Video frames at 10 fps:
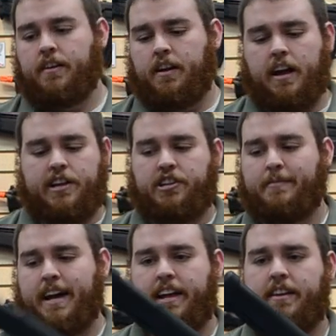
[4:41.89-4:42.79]
Not too
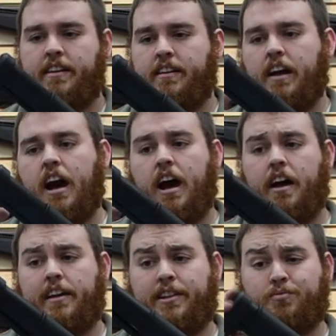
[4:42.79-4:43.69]
bad.
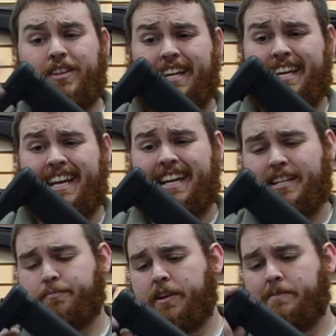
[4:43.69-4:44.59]
Uh, it's really akin,
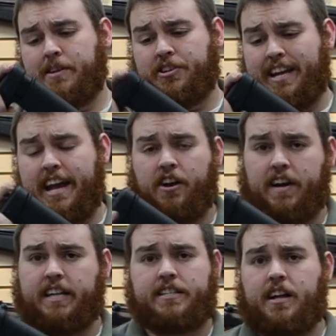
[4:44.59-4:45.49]
it's pretty much an
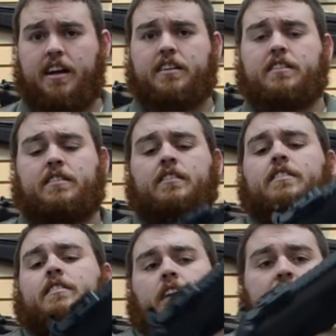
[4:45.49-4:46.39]
ARX stock
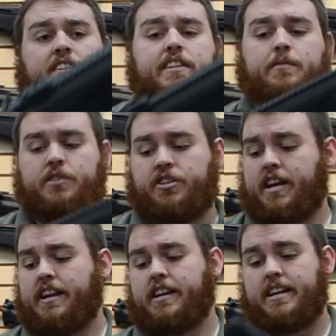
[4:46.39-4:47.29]
on this thing, which is
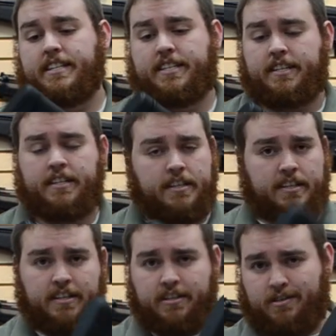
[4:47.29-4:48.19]
kind of nice.
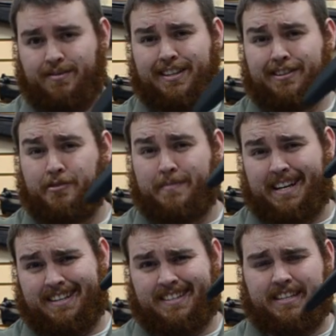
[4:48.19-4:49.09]
They're really low
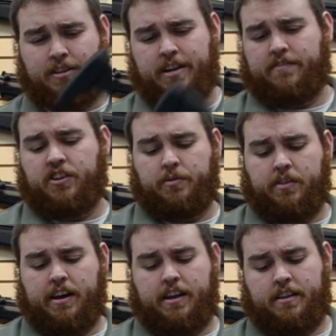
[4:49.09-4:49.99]
maintenance. They don't have to do a
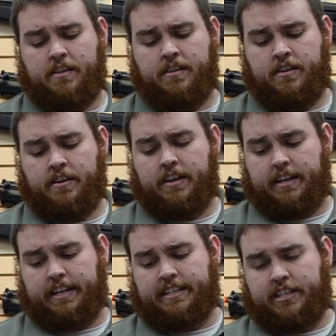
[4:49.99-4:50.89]
lot.
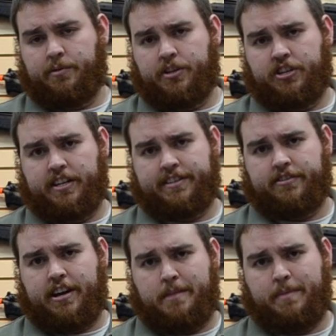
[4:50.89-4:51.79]
Easy to adjust. They're
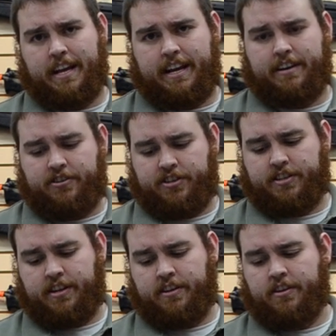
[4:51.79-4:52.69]
not a pain.
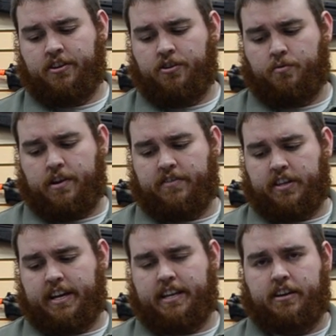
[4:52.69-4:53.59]
Just wherever you
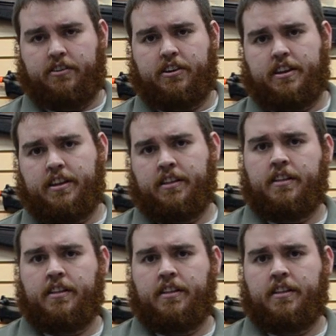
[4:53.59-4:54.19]
like it, you're good.